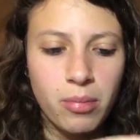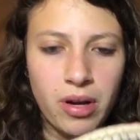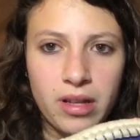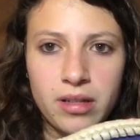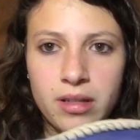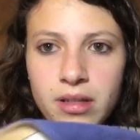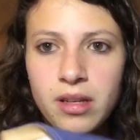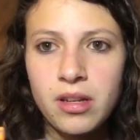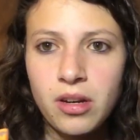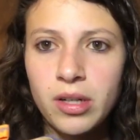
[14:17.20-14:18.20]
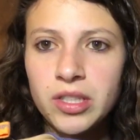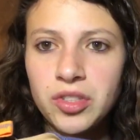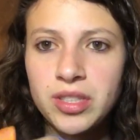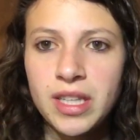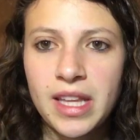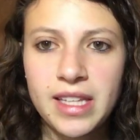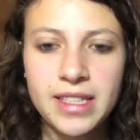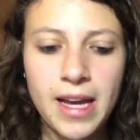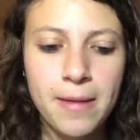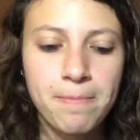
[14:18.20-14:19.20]
But no interest in
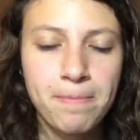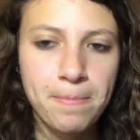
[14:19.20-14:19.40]
these yet.